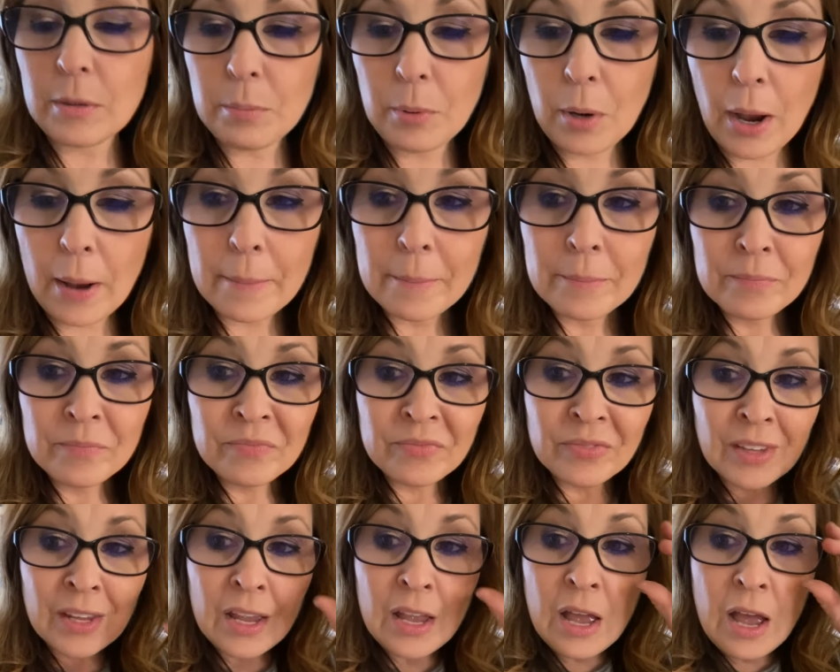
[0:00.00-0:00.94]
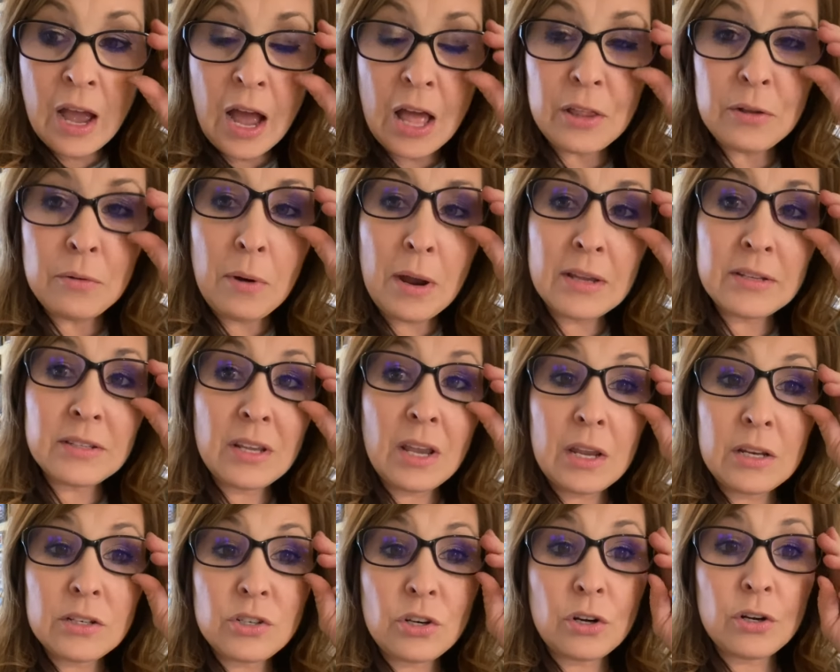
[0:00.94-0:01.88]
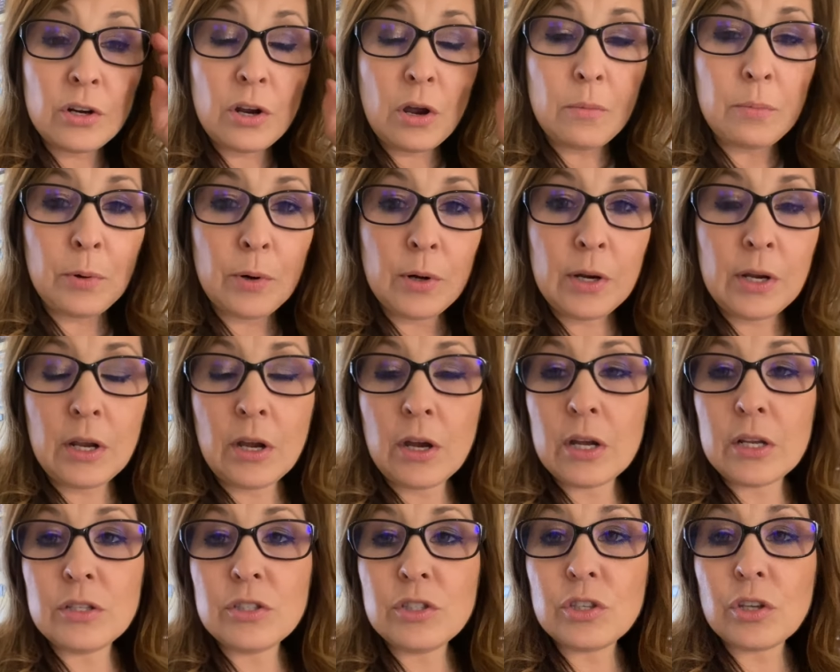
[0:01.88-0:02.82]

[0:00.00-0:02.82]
But otherwise, it turned out pretty good.